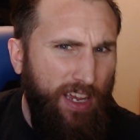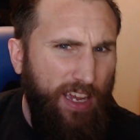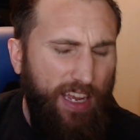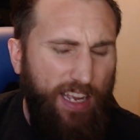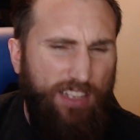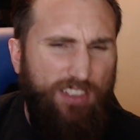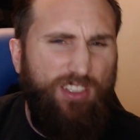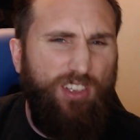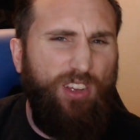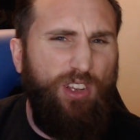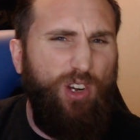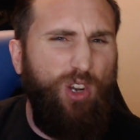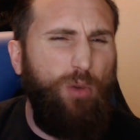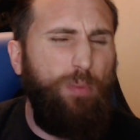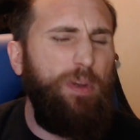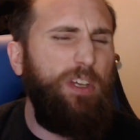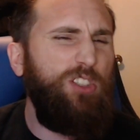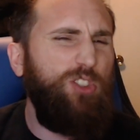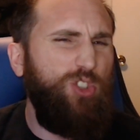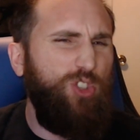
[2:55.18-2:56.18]
It's a little
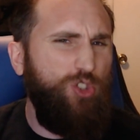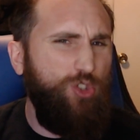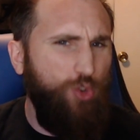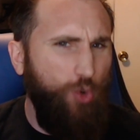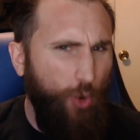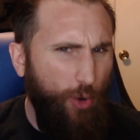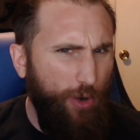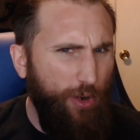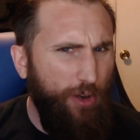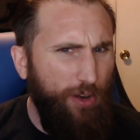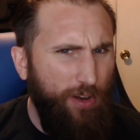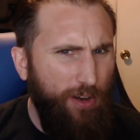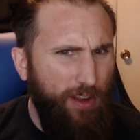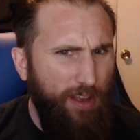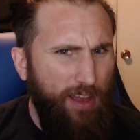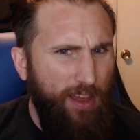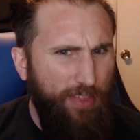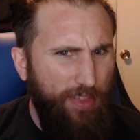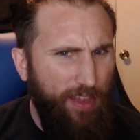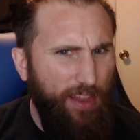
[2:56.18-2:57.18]
bit shorter
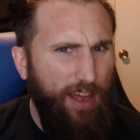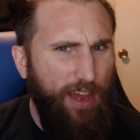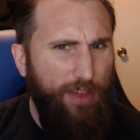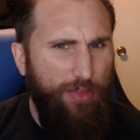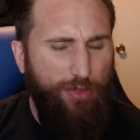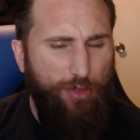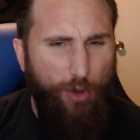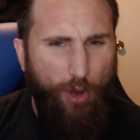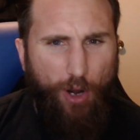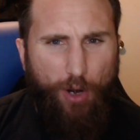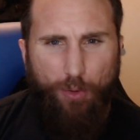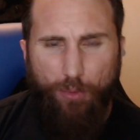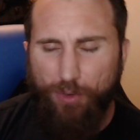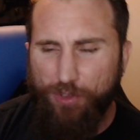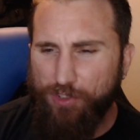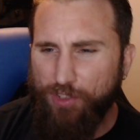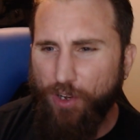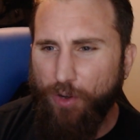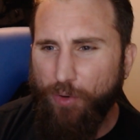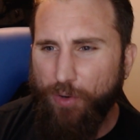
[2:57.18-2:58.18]
than I thought it
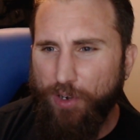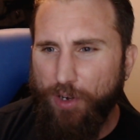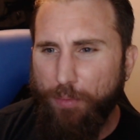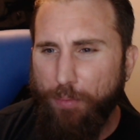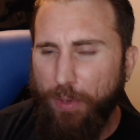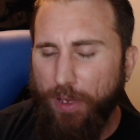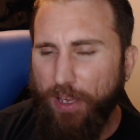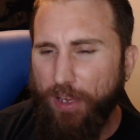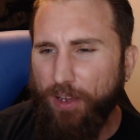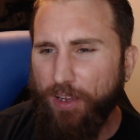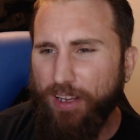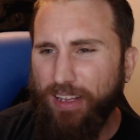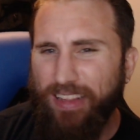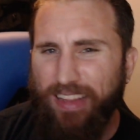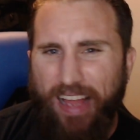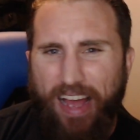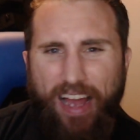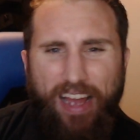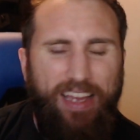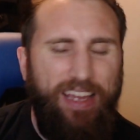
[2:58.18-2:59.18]
was going to be,
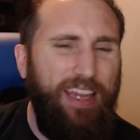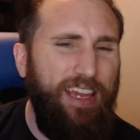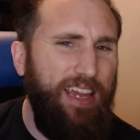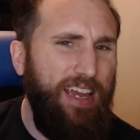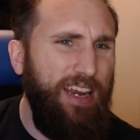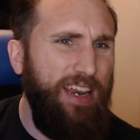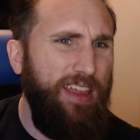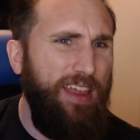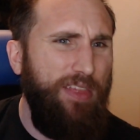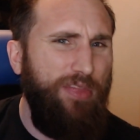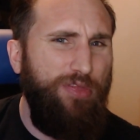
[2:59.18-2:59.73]
clocking in at